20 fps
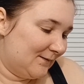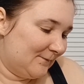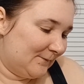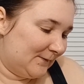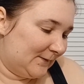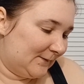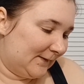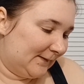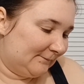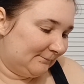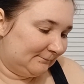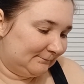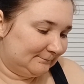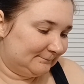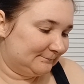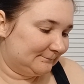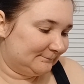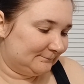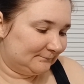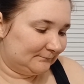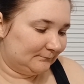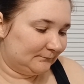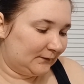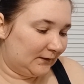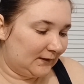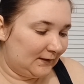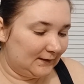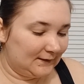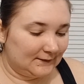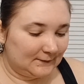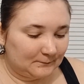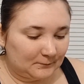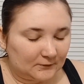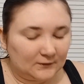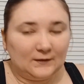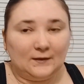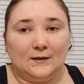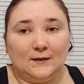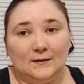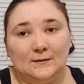But anyway, but it's
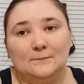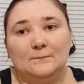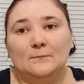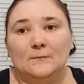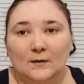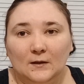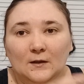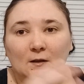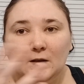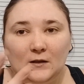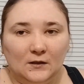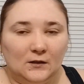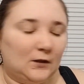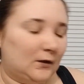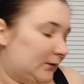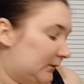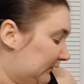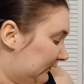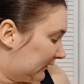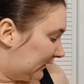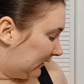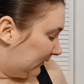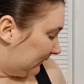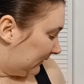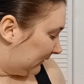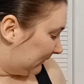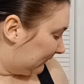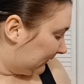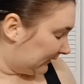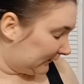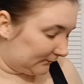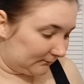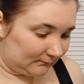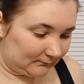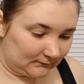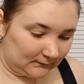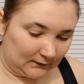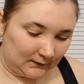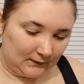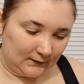pretty good color scheme, but
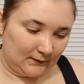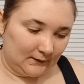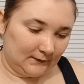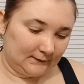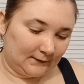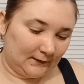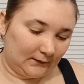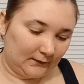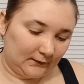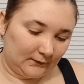it's not